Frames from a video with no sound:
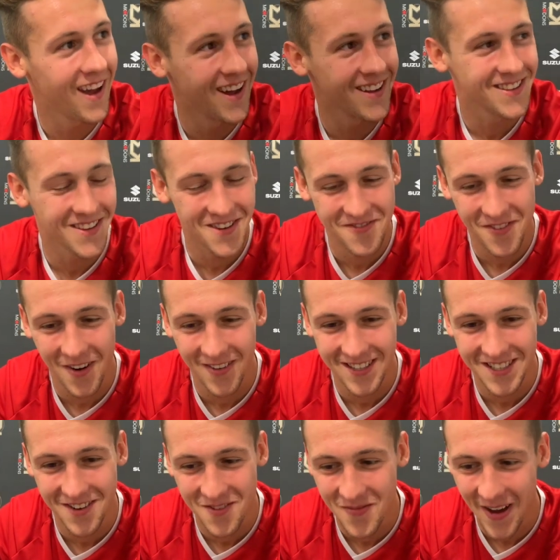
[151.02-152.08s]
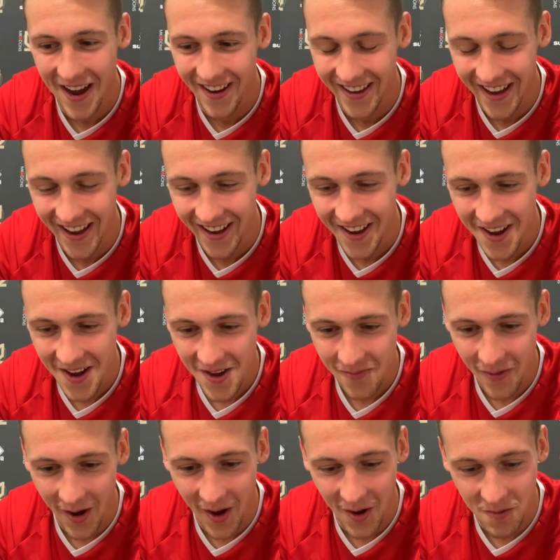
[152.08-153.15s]
I do throw myself about, yeah.
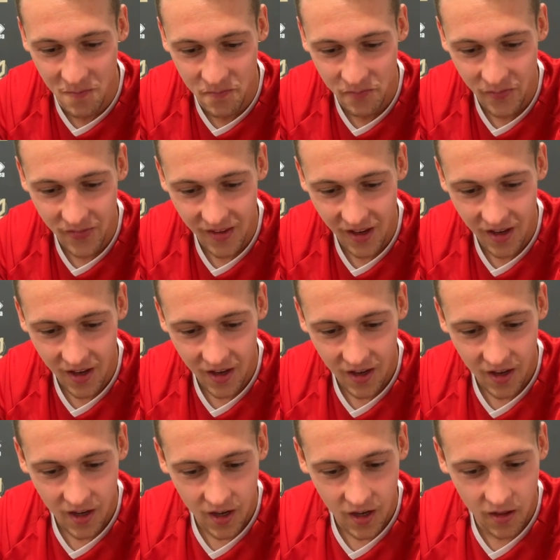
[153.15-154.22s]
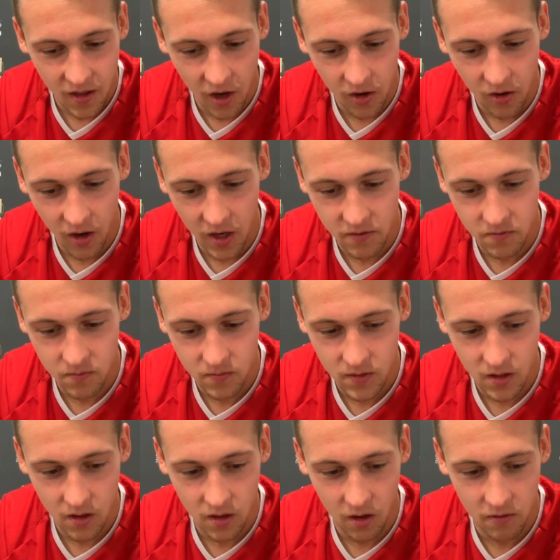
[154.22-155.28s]
But no,
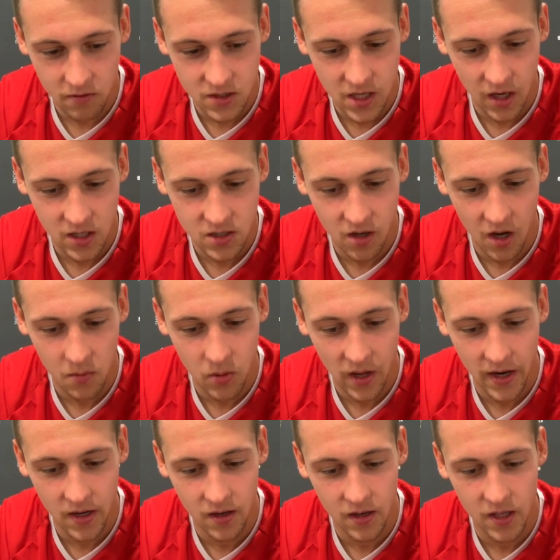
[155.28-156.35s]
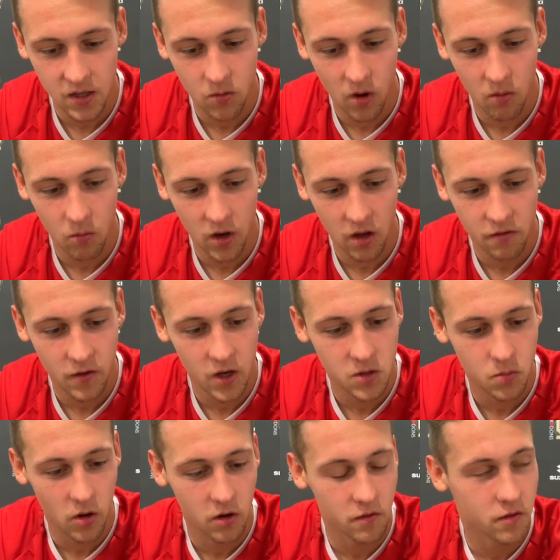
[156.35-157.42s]
I started playing in League One when I first
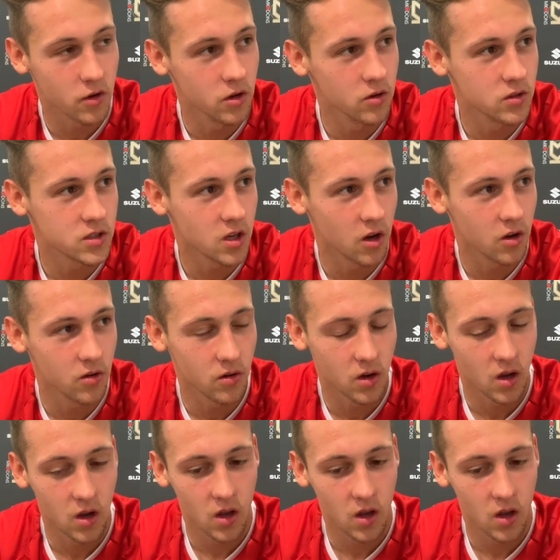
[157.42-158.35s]
broke through, so